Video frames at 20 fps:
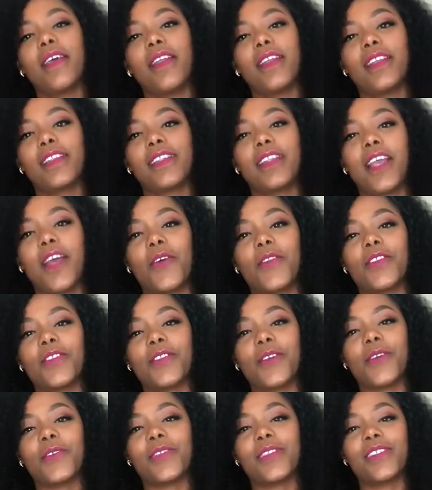let's see how
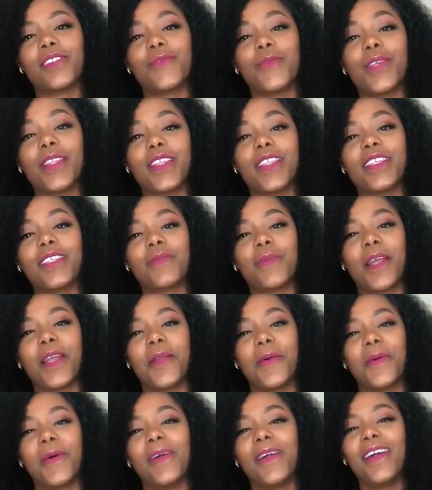this goes with this
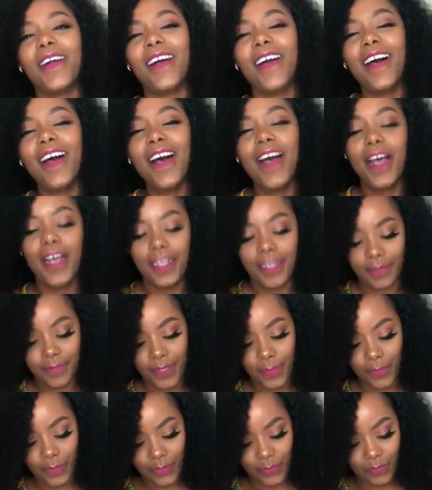pineapple. I'm
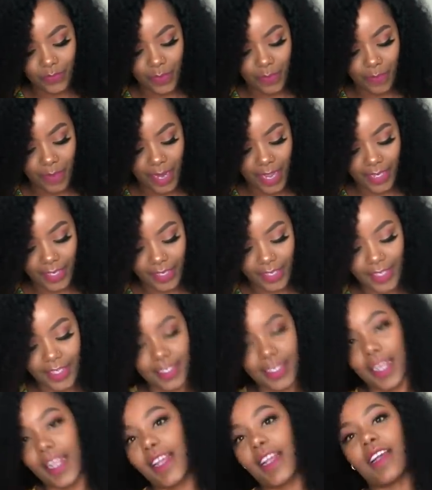supposed to be plucking
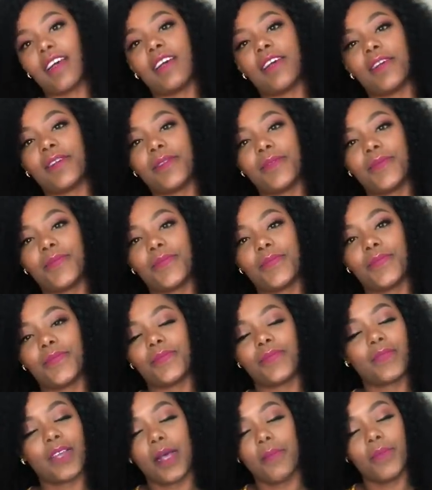it like a,
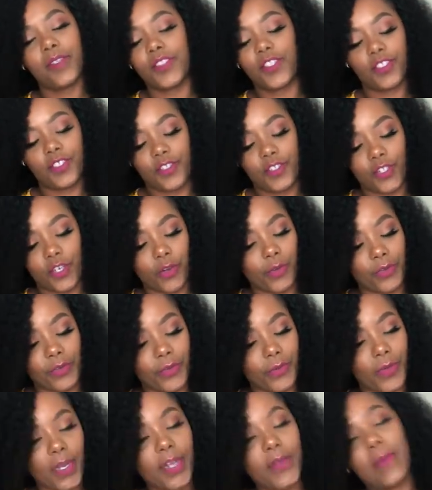I'm gonna just show
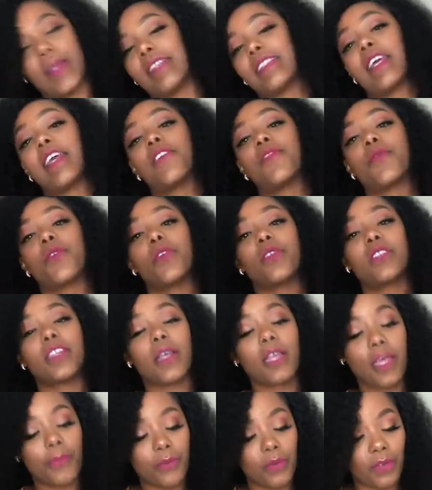you. Anyways, I wrote
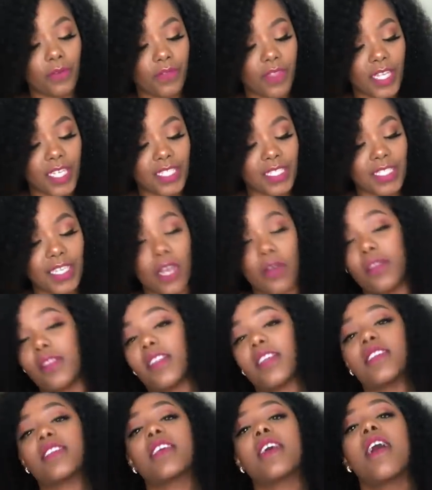a couple of things
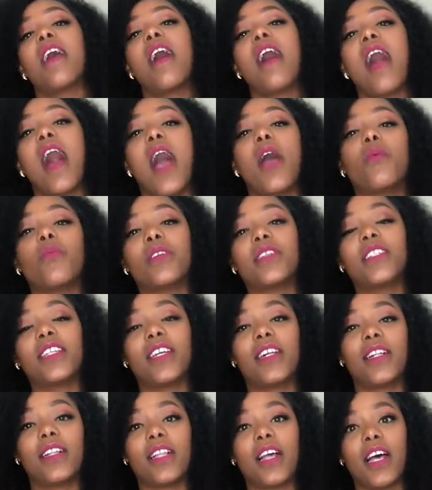down that I would
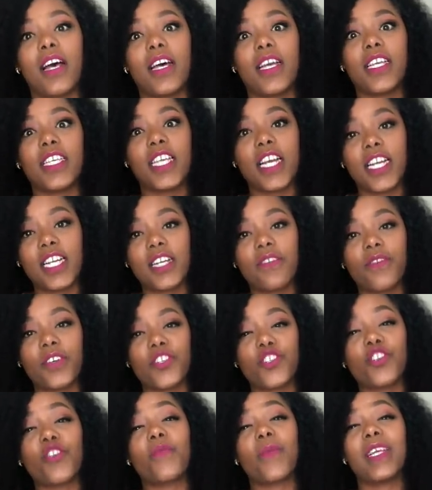tell a younger
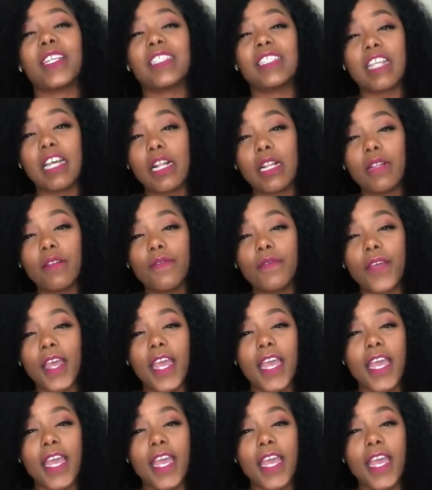version of myself,